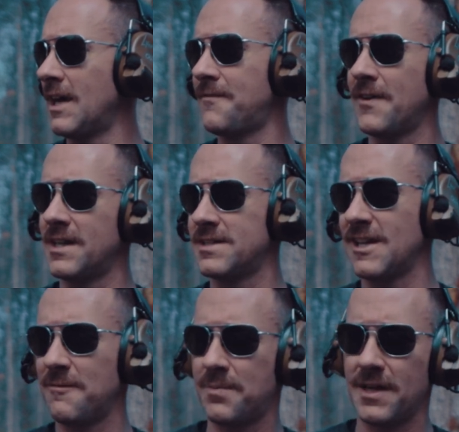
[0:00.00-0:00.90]
got to find a
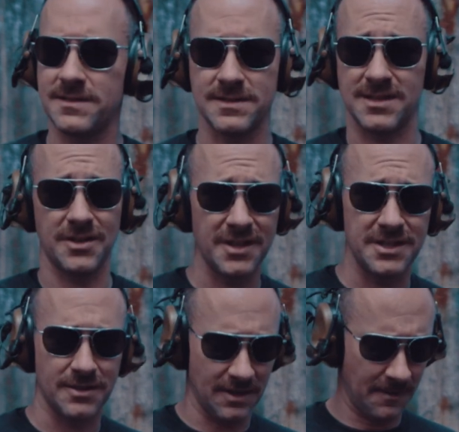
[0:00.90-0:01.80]
safe place just to
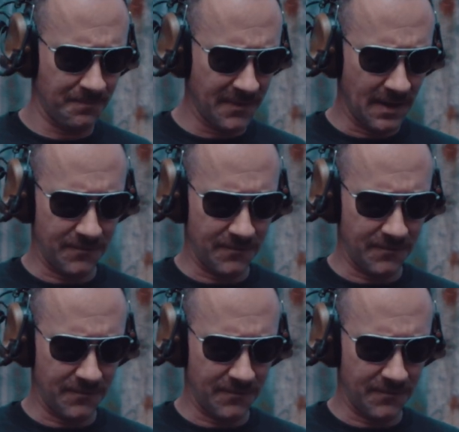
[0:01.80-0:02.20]
clean your gun.